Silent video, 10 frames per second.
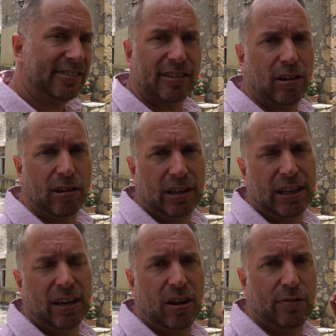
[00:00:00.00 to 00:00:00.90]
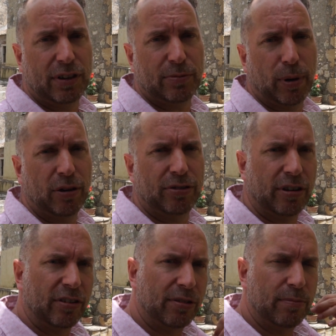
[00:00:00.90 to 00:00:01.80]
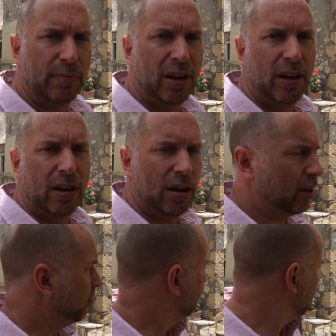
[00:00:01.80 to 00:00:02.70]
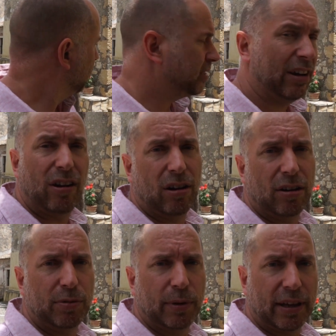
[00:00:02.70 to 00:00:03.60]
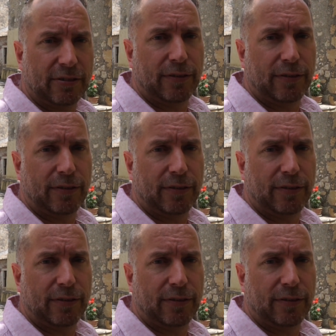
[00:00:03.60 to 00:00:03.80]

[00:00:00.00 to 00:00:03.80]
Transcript: slightly overexposed, so there's some burnt out highlights, but that's